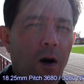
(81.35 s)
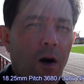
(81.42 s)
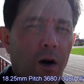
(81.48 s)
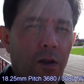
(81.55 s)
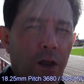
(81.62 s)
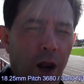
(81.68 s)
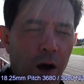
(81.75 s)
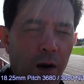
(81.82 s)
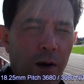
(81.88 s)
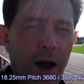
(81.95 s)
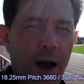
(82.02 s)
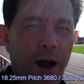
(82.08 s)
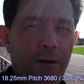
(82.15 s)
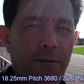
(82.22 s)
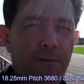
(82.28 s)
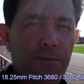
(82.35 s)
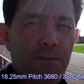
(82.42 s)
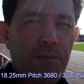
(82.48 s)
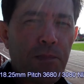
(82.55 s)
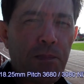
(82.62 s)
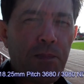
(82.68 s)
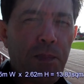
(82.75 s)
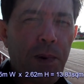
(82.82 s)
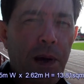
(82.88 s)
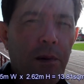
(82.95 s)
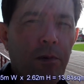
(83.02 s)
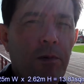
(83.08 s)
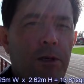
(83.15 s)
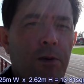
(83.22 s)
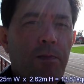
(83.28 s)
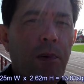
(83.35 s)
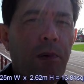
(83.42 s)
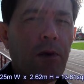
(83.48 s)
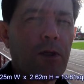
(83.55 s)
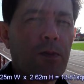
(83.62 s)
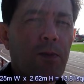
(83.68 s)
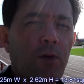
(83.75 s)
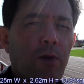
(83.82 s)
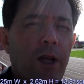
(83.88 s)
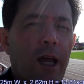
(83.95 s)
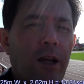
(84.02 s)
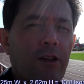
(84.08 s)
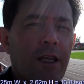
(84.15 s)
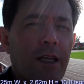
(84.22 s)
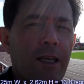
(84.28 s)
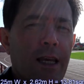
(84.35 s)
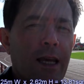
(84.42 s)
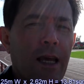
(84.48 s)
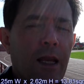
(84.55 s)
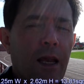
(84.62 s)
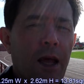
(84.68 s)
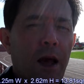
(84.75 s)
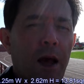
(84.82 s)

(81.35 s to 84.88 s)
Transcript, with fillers: on the lower half but it was impossible to actually get